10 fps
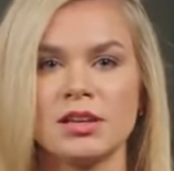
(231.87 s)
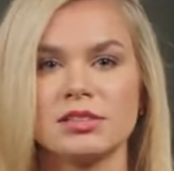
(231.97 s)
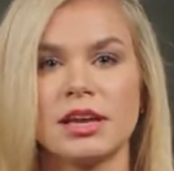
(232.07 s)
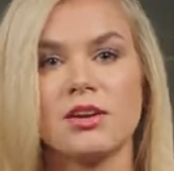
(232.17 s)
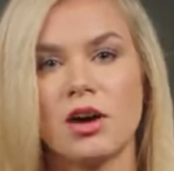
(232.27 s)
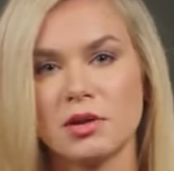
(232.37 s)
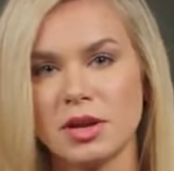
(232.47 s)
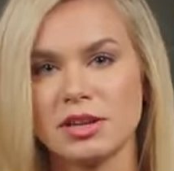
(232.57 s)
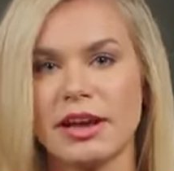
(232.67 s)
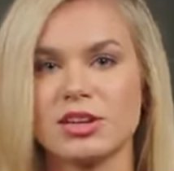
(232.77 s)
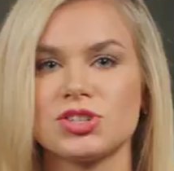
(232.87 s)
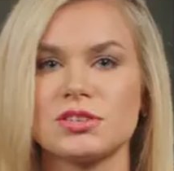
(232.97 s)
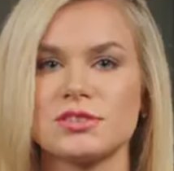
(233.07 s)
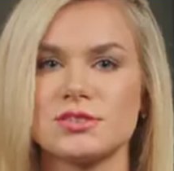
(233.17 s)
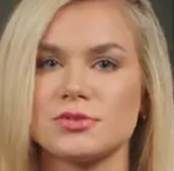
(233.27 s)
take automated
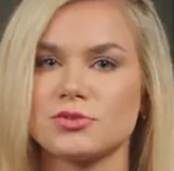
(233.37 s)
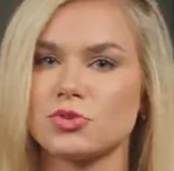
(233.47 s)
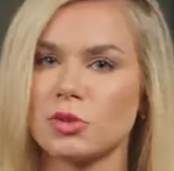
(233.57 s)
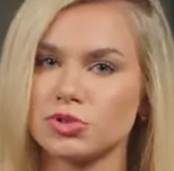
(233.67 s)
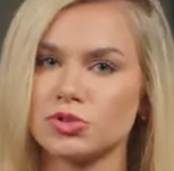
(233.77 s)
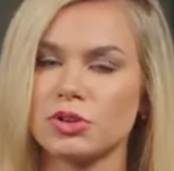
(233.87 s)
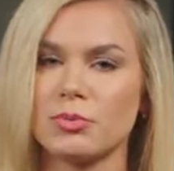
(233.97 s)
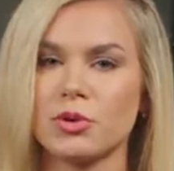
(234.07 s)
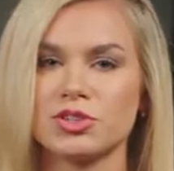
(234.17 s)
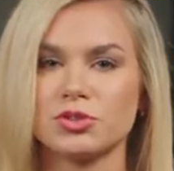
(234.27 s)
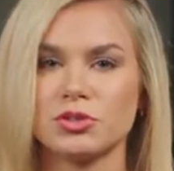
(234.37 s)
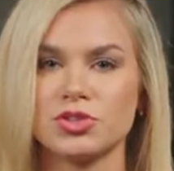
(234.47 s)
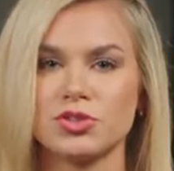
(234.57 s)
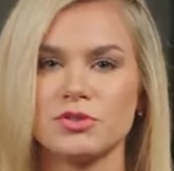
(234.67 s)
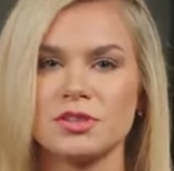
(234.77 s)
actions, troubleshoot operational
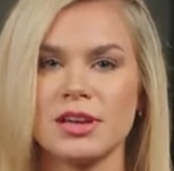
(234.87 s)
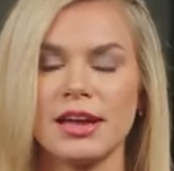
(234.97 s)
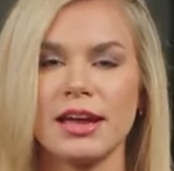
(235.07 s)
issues,